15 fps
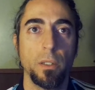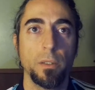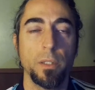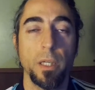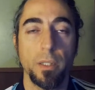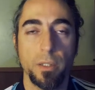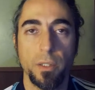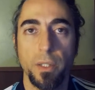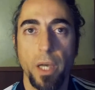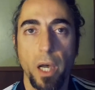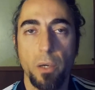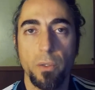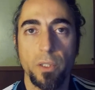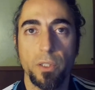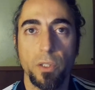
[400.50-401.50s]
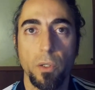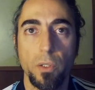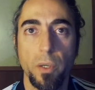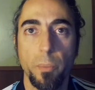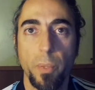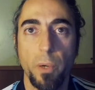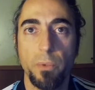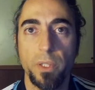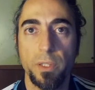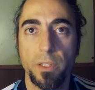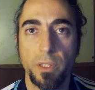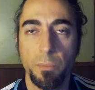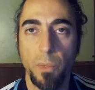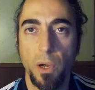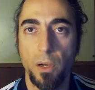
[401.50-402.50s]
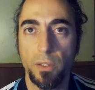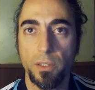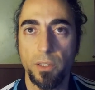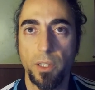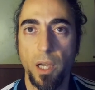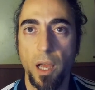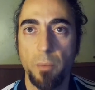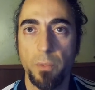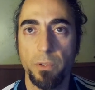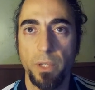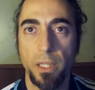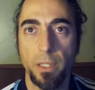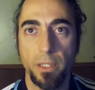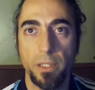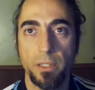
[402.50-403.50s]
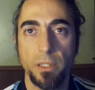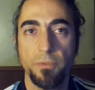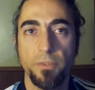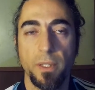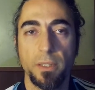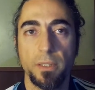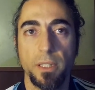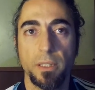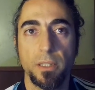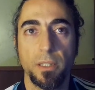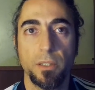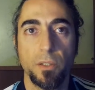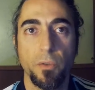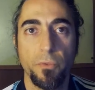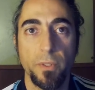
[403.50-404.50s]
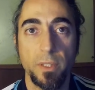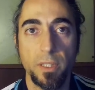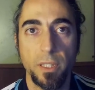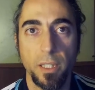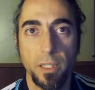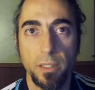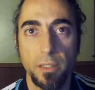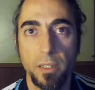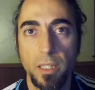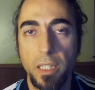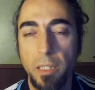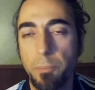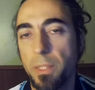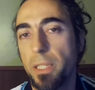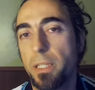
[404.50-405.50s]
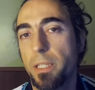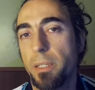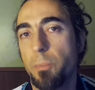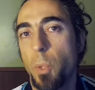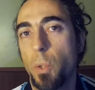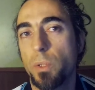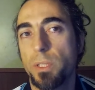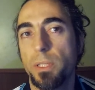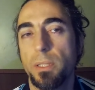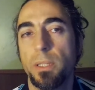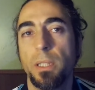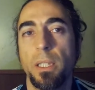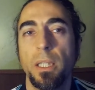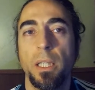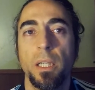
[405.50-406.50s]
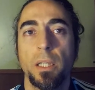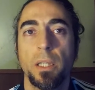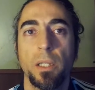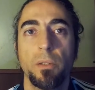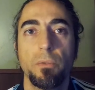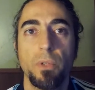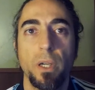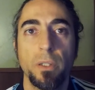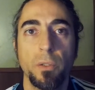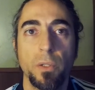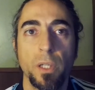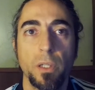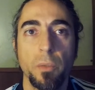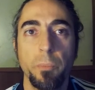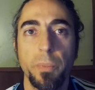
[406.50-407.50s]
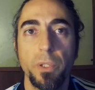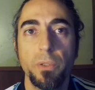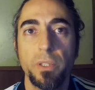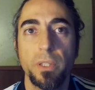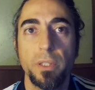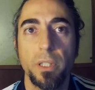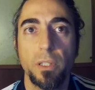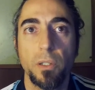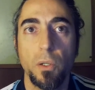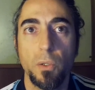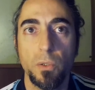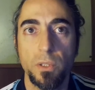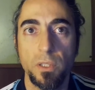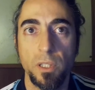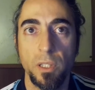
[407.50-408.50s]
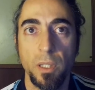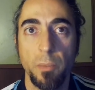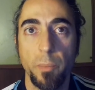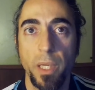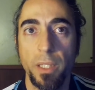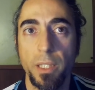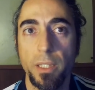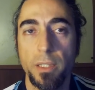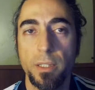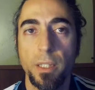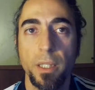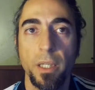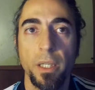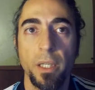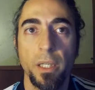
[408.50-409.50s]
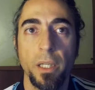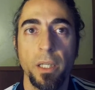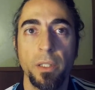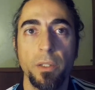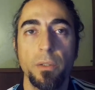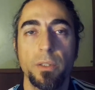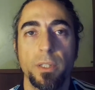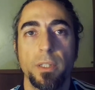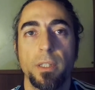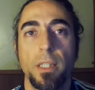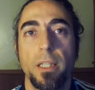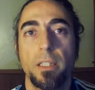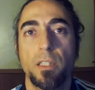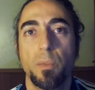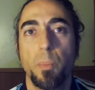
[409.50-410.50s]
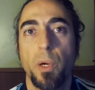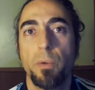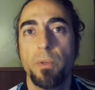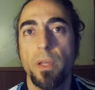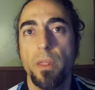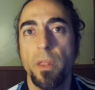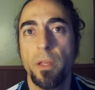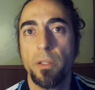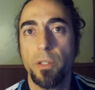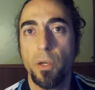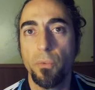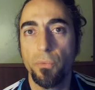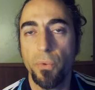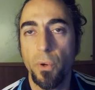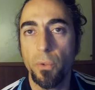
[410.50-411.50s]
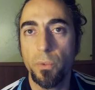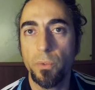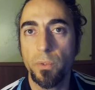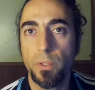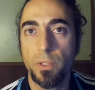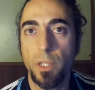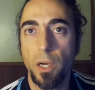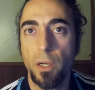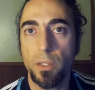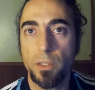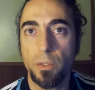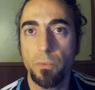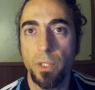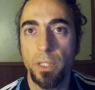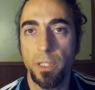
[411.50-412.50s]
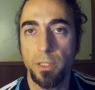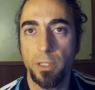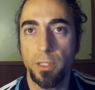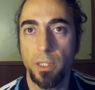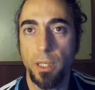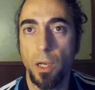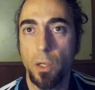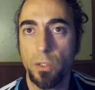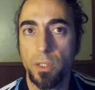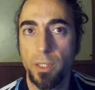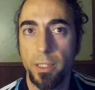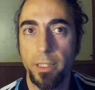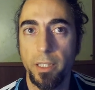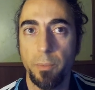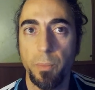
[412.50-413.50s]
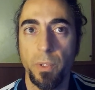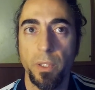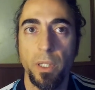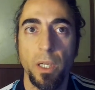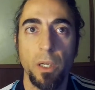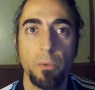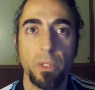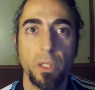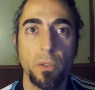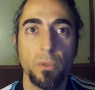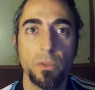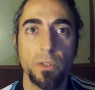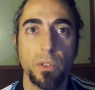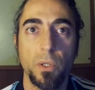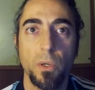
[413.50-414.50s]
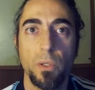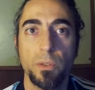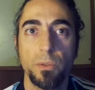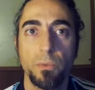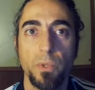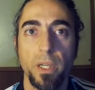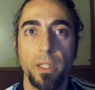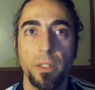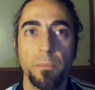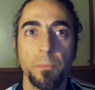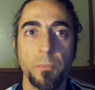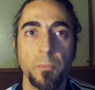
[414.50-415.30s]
a solar-powered smart camera. It's the fact that a sophisticated deep learning model can run on a computer that costs pennies and uses less power than your phone does when it's asleep, recounts Codaway.